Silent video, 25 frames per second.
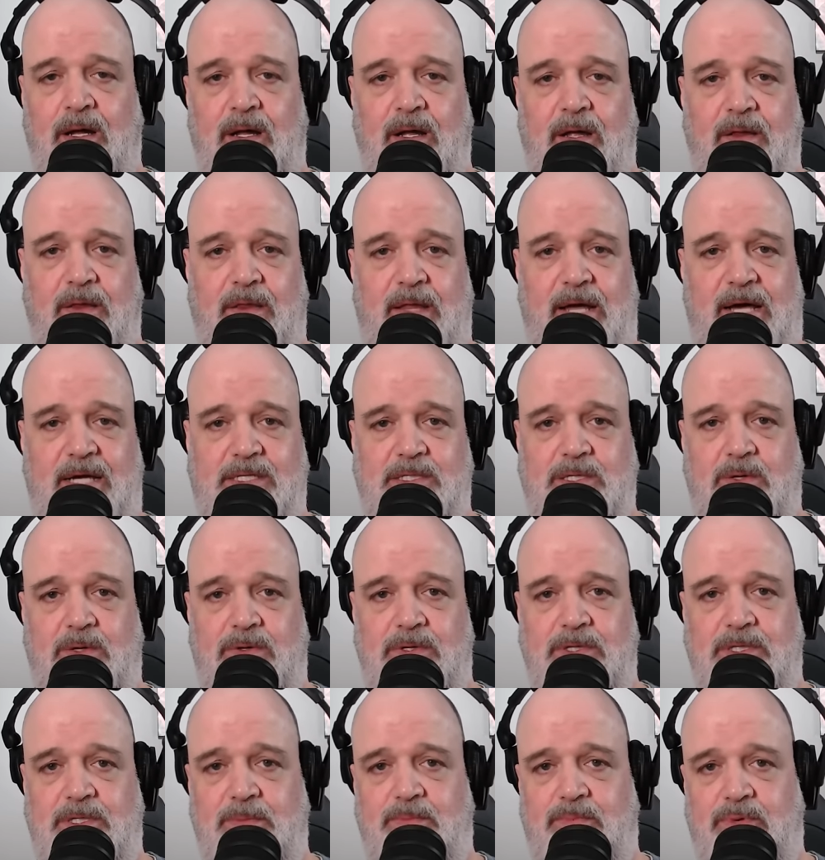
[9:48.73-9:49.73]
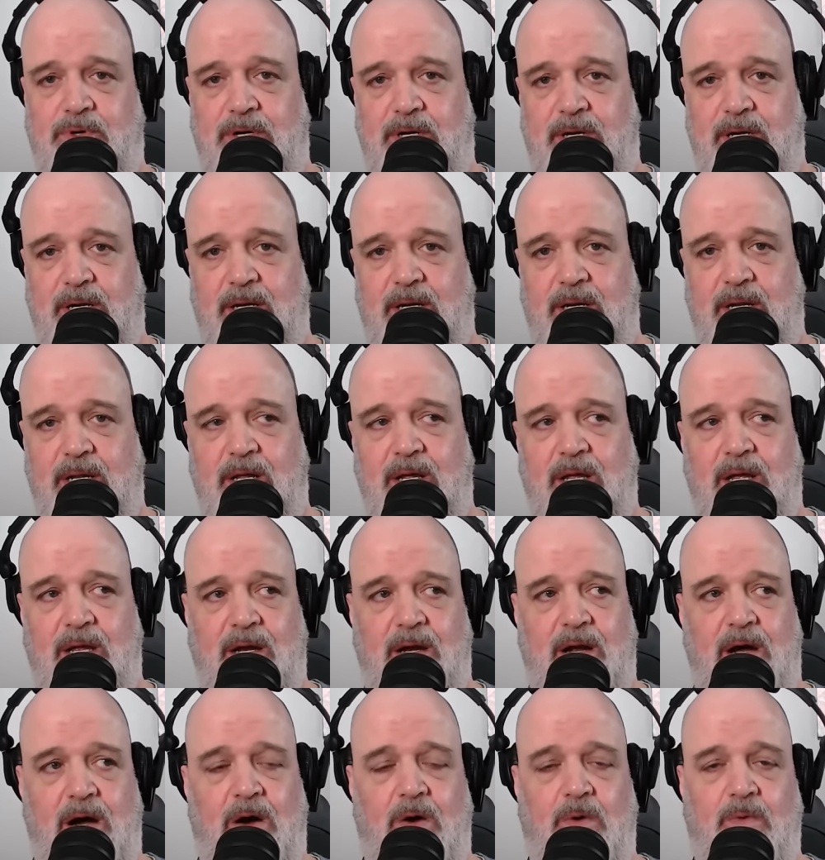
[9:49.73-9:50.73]
that's going to put it
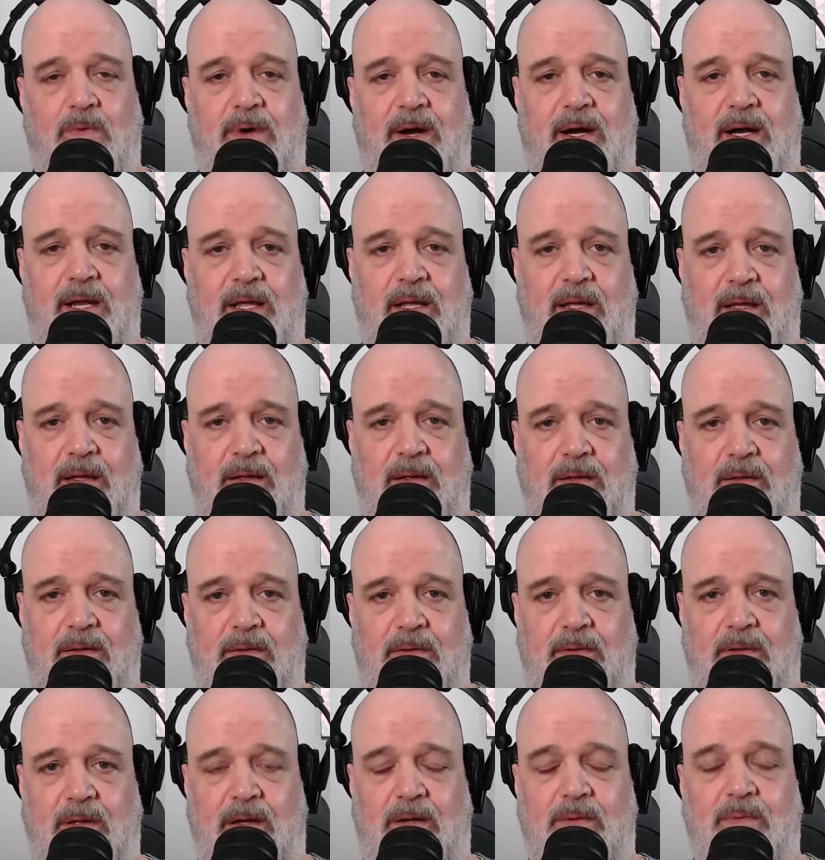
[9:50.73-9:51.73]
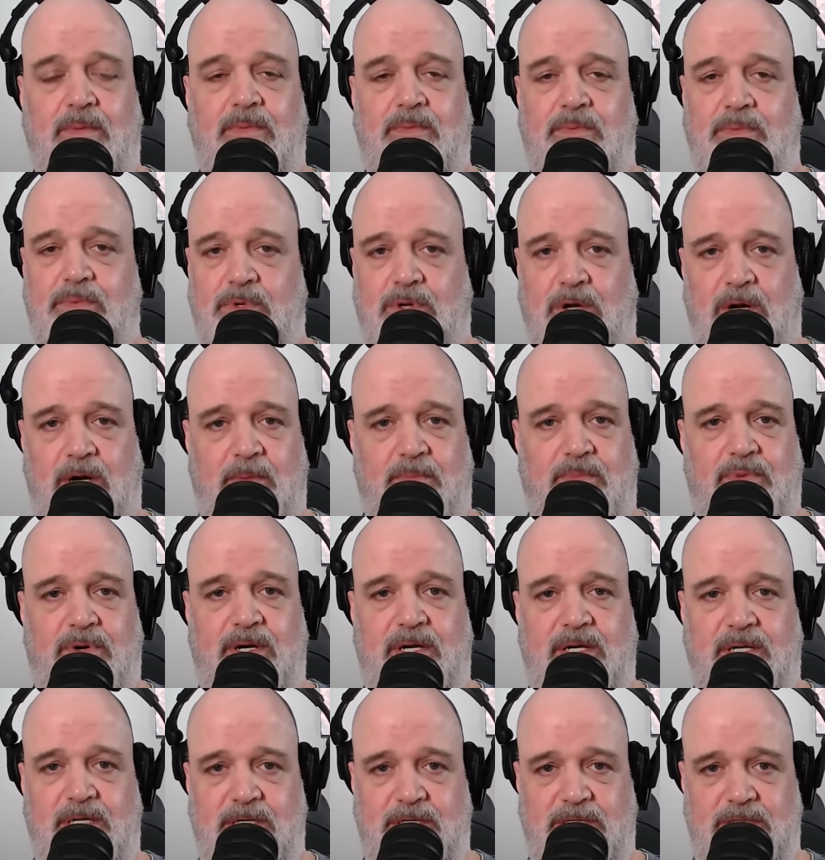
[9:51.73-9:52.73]
in already going to put
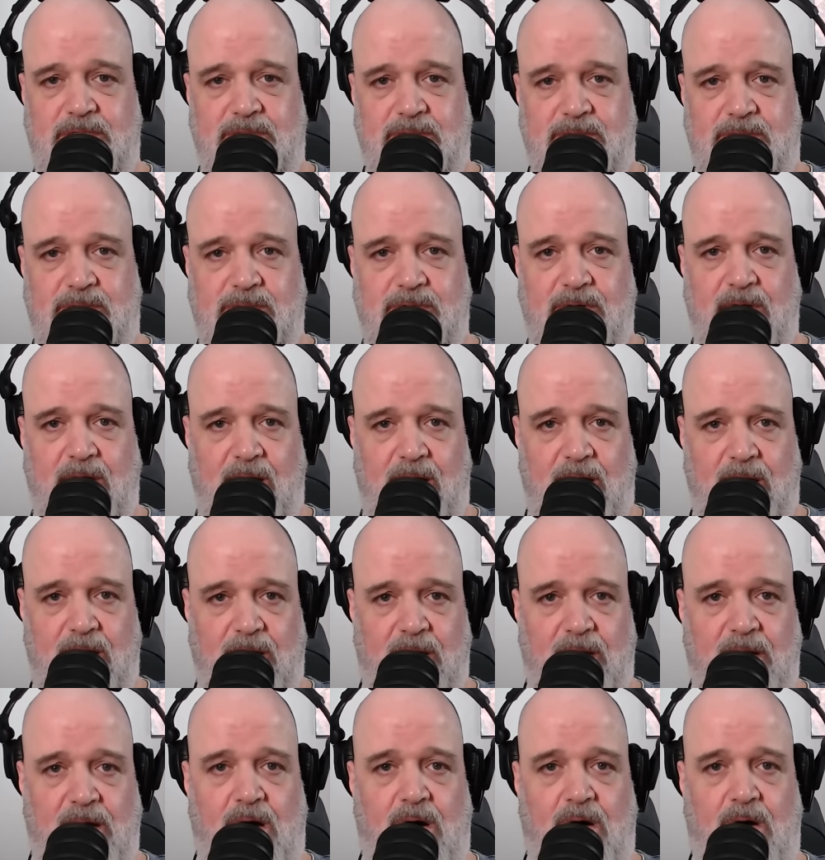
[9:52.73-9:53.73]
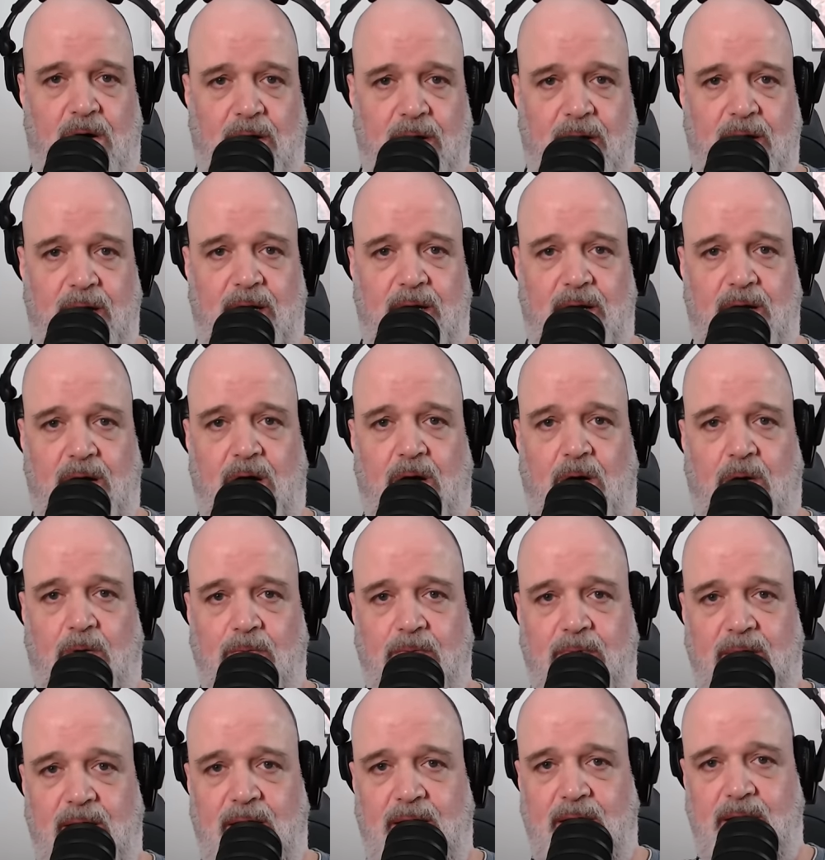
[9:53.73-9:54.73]
additional strain on an
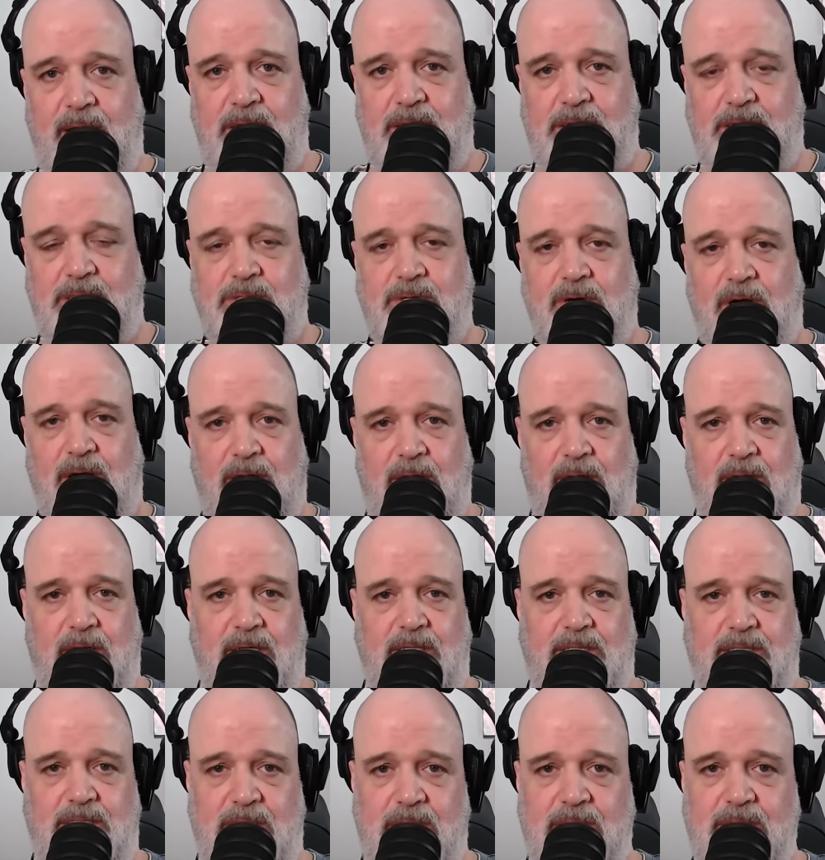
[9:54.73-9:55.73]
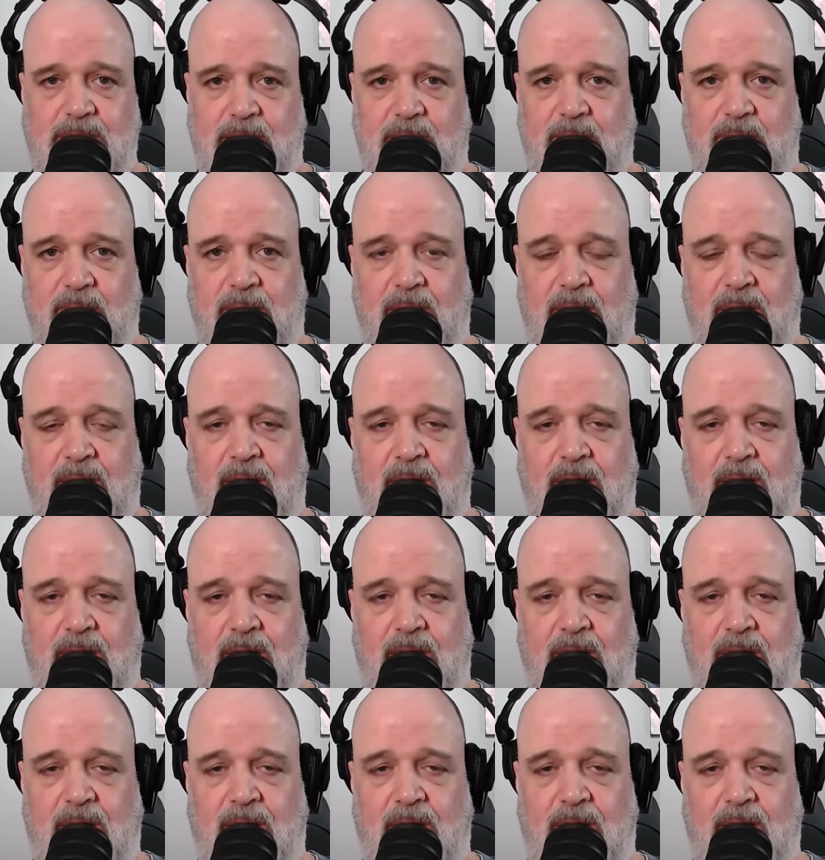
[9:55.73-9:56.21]
already struggling system.